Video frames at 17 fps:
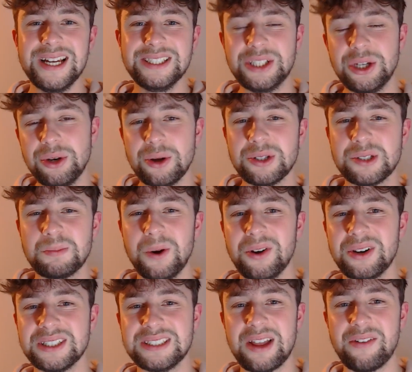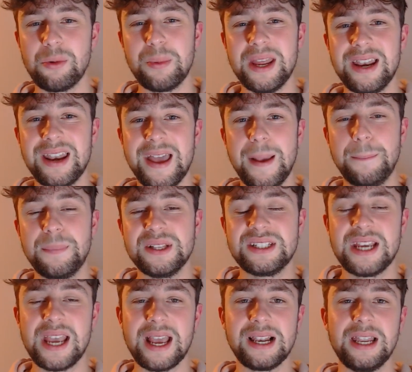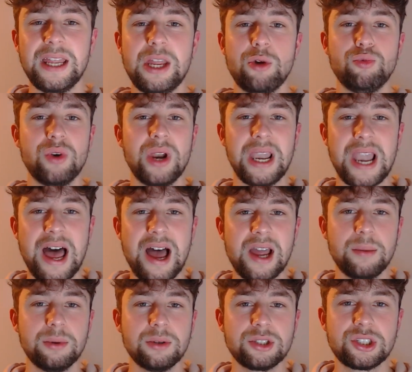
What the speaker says: Tutto Sport has never been a particularly reliable